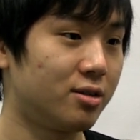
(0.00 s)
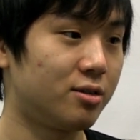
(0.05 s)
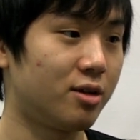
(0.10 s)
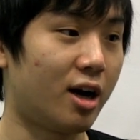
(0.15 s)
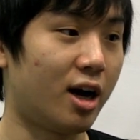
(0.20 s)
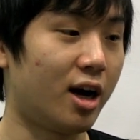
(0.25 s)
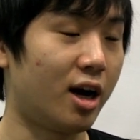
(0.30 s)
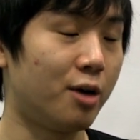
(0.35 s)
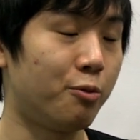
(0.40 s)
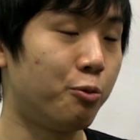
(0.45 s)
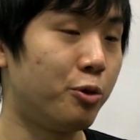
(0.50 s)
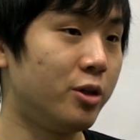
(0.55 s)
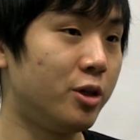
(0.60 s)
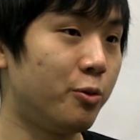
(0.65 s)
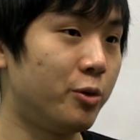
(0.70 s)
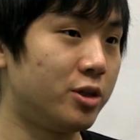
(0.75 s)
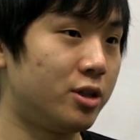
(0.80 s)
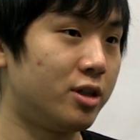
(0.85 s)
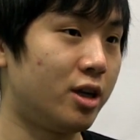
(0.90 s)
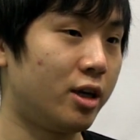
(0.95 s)
So I
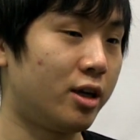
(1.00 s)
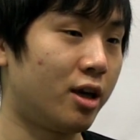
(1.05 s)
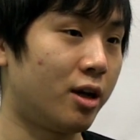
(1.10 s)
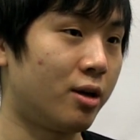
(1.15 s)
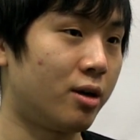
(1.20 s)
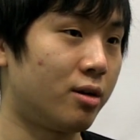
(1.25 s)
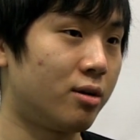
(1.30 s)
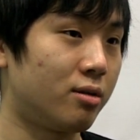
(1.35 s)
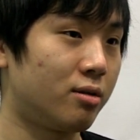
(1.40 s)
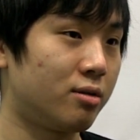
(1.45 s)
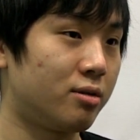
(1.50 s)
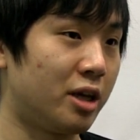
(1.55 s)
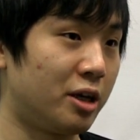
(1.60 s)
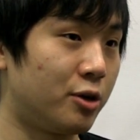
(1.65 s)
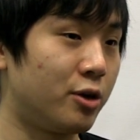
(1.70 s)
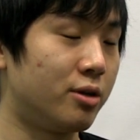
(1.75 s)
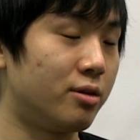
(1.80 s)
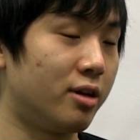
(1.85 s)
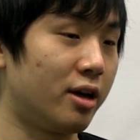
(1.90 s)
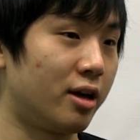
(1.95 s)
really wish they
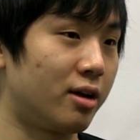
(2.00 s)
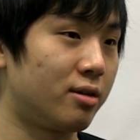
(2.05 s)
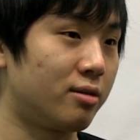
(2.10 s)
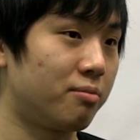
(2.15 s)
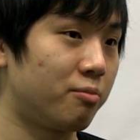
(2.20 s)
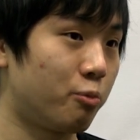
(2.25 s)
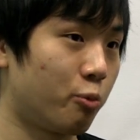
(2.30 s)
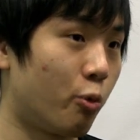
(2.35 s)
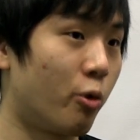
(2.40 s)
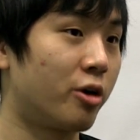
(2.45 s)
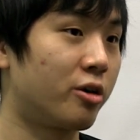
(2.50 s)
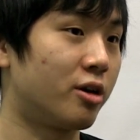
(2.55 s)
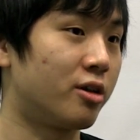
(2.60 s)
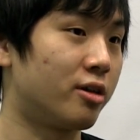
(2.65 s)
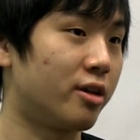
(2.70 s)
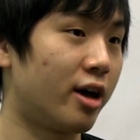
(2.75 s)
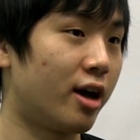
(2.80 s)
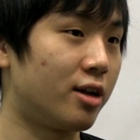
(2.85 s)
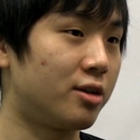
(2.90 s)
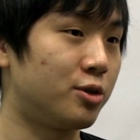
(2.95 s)
could like work
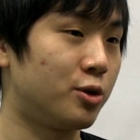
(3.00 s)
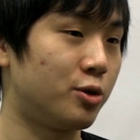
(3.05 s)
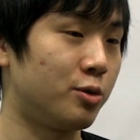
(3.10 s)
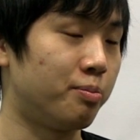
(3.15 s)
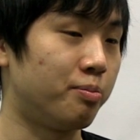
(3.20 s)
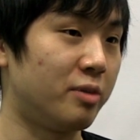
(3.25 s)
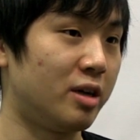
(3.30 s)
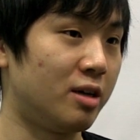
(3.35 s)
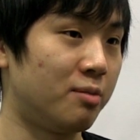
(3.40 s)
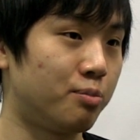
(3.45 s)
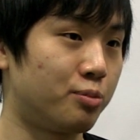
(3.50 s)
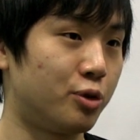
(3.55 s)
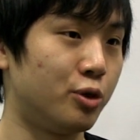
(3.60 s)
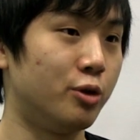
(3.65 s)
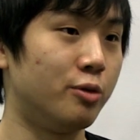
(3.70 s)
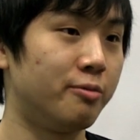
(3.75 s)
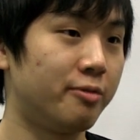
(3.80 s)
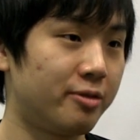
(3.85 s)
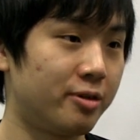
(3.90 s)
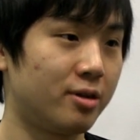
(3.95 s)
on that to
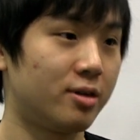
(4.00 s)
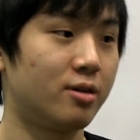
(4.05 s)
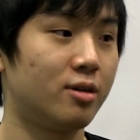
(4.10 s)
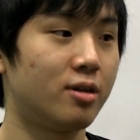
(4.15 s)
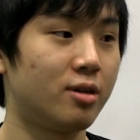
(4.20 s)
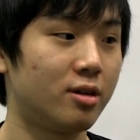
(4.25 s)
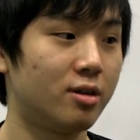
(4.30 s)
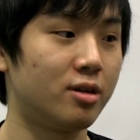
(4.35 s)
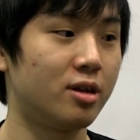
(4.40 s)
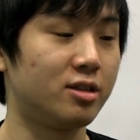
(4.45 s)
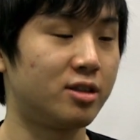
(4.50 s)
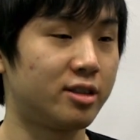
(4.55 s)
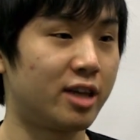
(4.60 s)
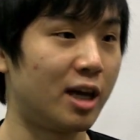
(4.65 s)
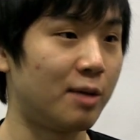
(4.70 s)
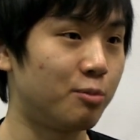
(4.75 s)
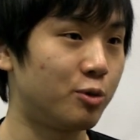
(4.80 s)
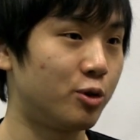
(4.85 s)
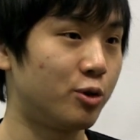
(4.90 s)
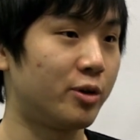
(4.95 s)
improve this
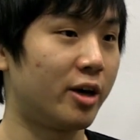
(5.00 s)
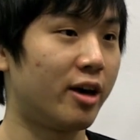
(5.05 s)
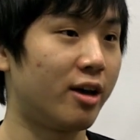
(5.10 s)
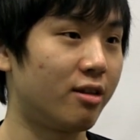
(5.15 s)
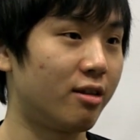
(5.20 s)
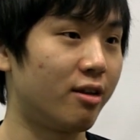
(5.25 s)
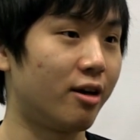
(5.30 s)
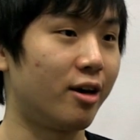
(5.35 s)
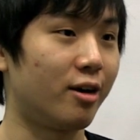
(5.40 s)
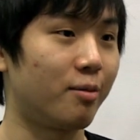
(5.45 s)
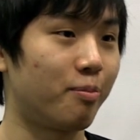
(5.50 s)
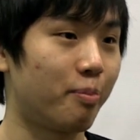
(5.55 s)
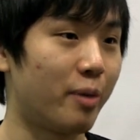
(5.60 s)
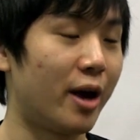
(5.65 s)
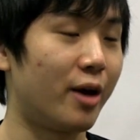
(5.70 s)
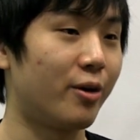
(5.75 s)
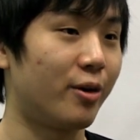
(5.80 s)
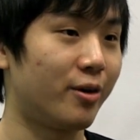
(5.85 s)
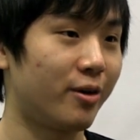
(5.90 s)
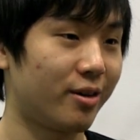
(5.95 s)
game to get like
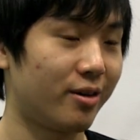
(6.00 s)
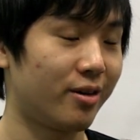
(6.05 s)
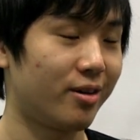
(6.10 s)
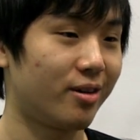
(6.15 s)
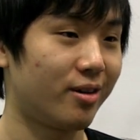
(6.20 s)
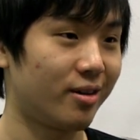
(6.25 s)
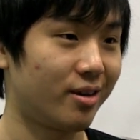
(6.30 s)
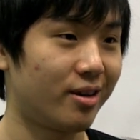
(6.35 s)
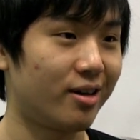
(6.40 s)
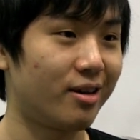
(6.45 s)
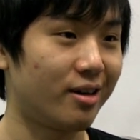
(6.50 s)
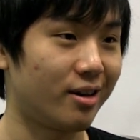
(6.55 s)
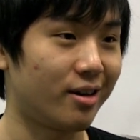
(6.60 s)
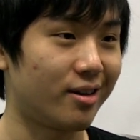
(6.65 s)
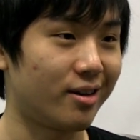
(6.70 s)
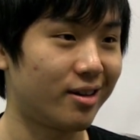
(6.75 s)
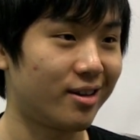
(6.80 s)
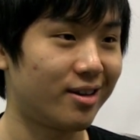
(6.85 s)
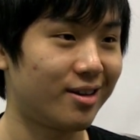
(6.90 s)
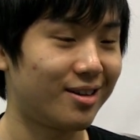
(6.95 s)
better.
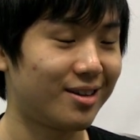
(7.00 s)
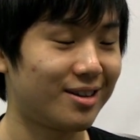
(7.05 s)
Yeah.